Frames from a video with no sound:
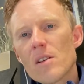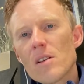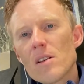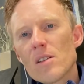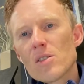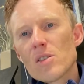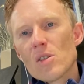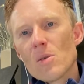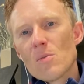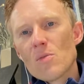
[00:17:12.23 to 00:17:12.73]

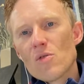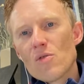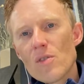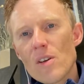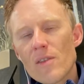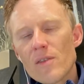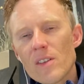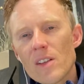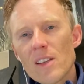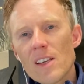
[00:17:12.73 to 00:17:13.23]
some
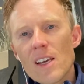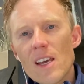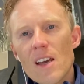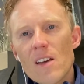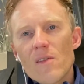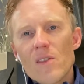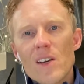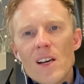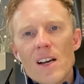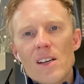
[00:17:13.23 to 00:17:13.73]
drift in the
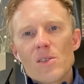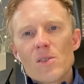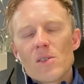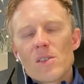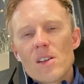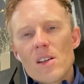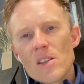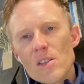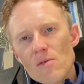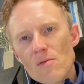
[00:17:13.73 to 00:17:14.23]
KV
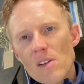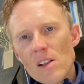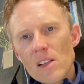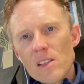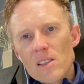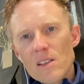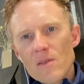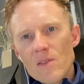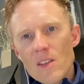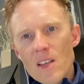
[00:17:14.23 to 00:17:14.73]
isocenter
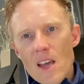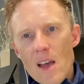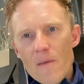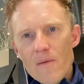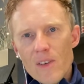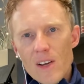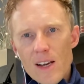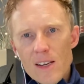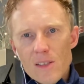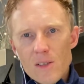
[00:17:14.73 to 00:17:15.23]
relative to the
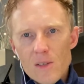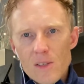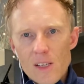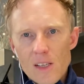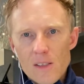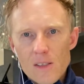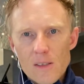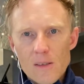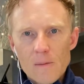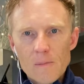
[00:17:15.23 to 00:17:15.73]
MV
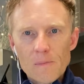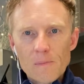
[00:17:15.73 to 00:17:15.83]
isocenter.